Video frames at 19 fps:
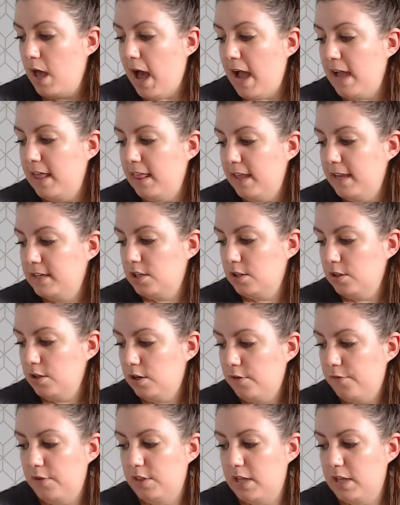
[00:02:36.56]
I like to look
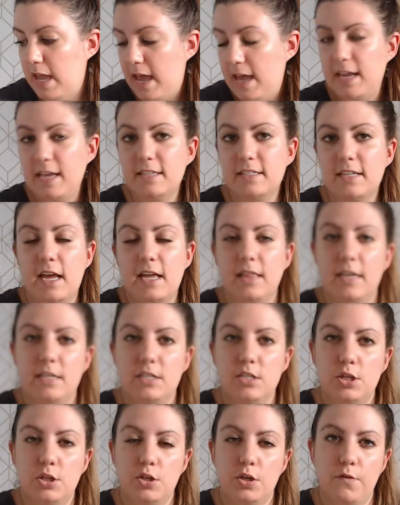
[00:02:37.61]
for the headings. I like to
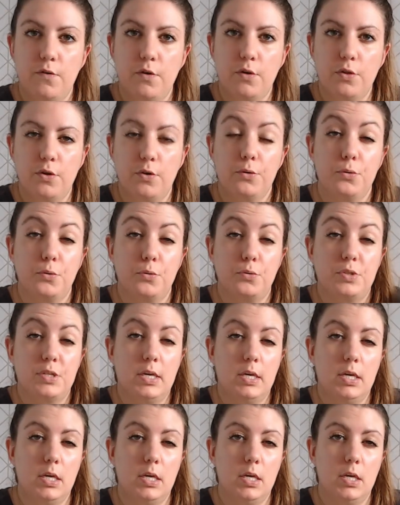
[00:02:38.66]
look for those
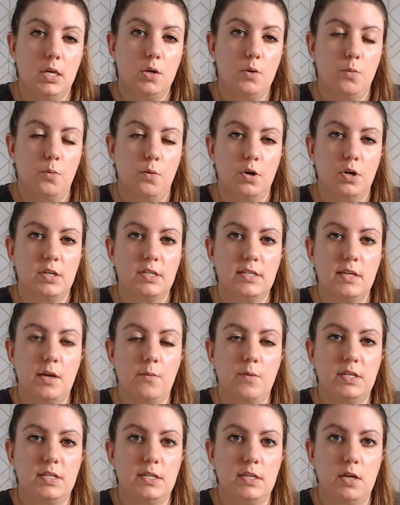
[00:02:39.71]
key words that we
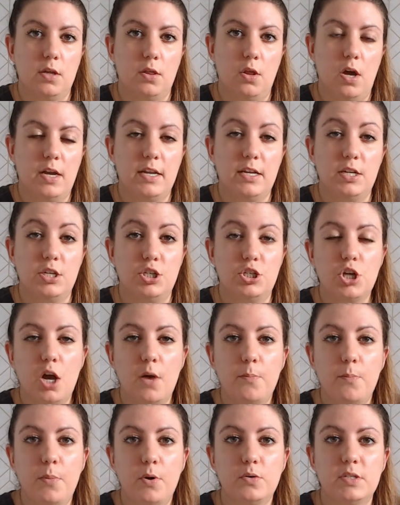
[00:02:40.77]
see a lot in
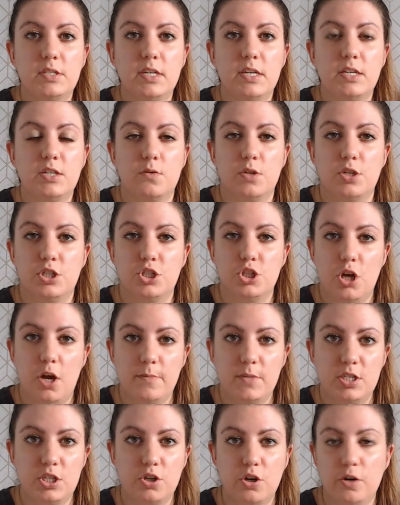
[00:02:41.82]
job postings or in job
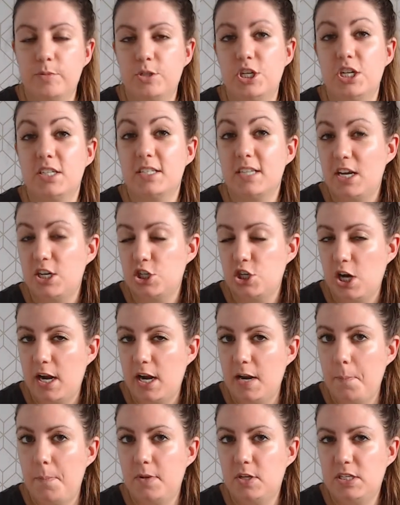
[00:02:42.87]
descriptions. I try
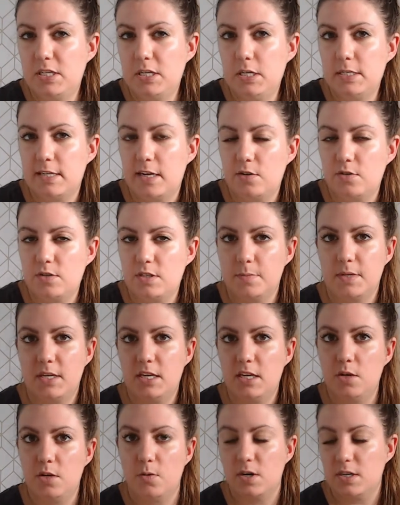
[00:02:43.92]
to tease out some
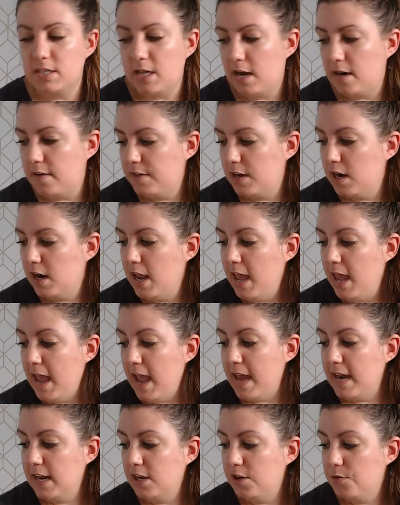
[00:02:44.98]
keywords out of there,
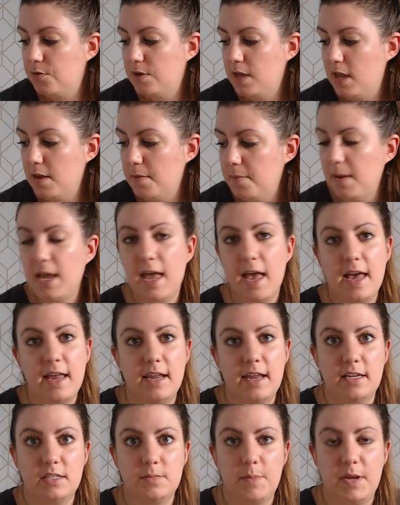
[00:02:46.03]
and I create my
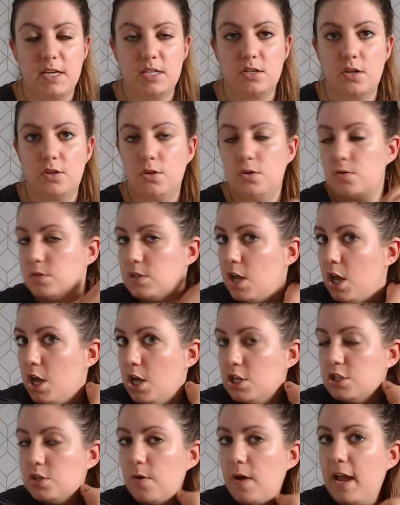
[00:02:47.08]
headings based on those.
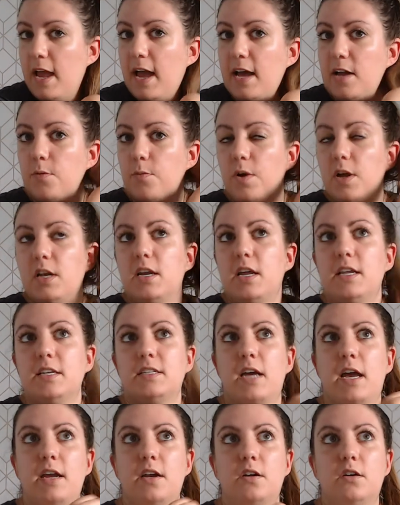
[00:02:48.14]
So I had one
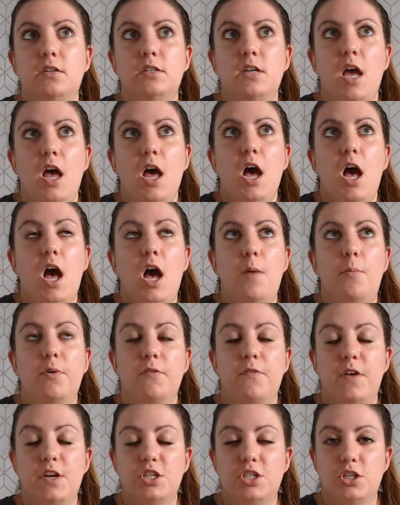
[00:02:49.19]
entitled
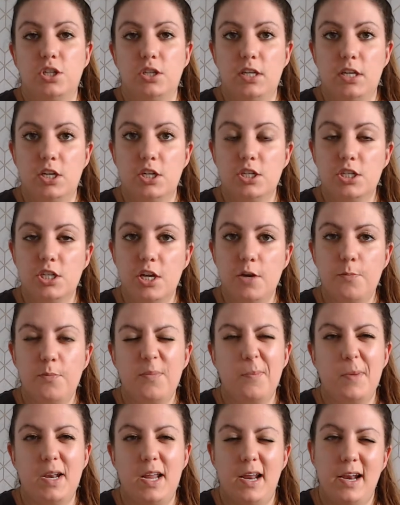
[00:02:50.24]
professional leadership,
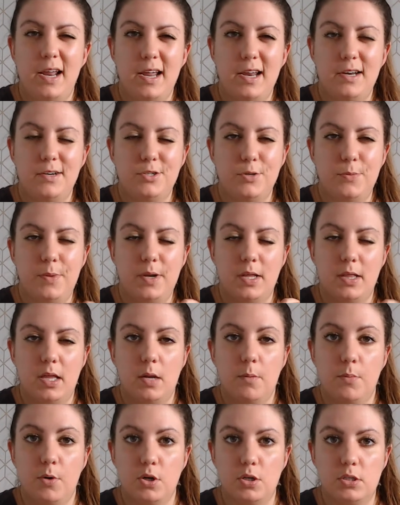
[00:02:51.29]
but that had too many like
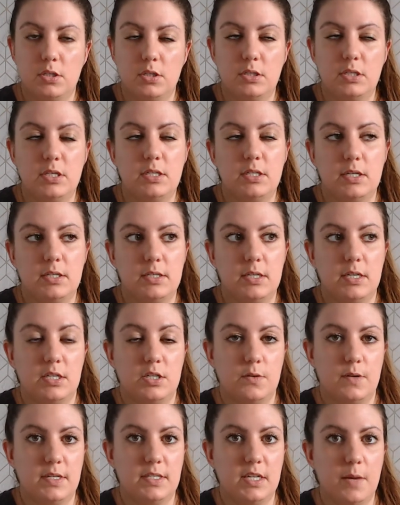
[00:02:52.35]
personal details in it, so
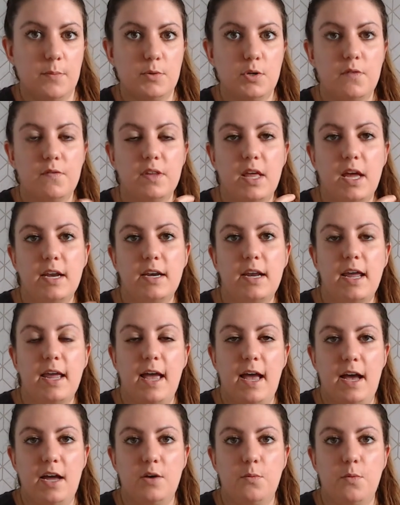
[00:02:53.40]
I skipped over that. And I
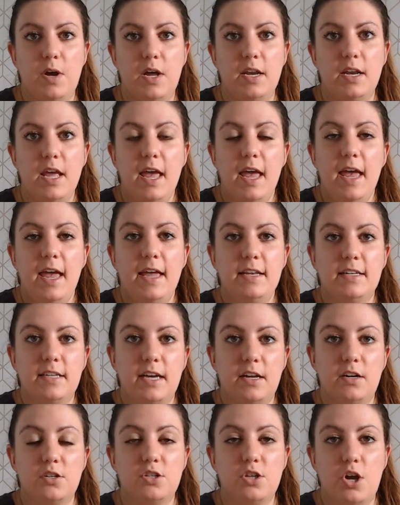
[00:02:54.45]
had one
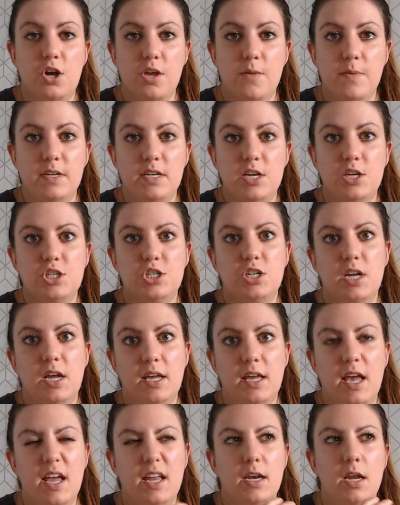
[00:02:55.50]
entitled documentation.
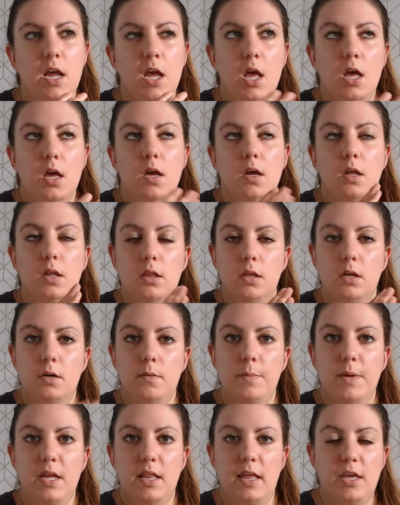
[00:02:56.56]
Again, a little
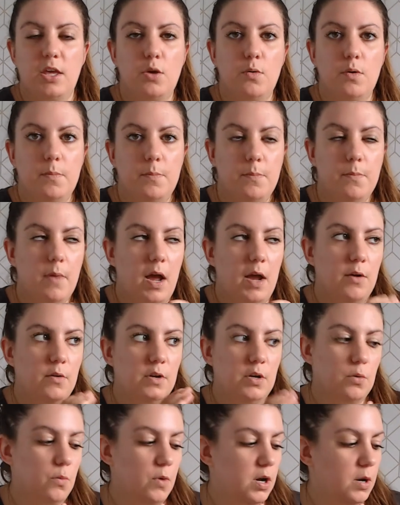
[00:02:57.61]
bit like I
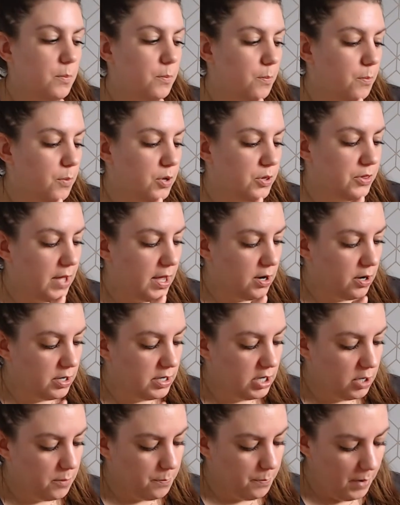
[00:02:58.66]
didn't want to put that on
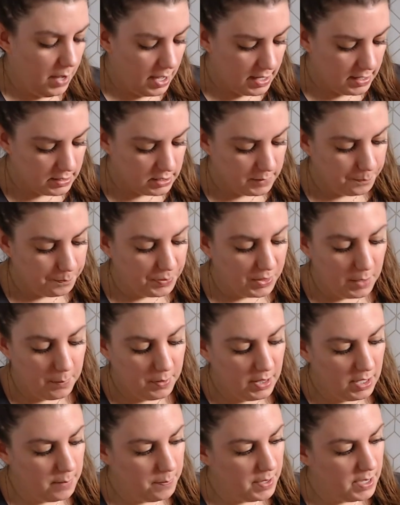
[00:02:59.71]
here, but
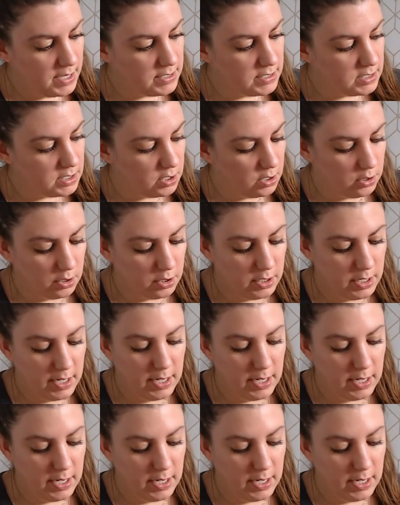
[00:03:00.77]
play-based learning.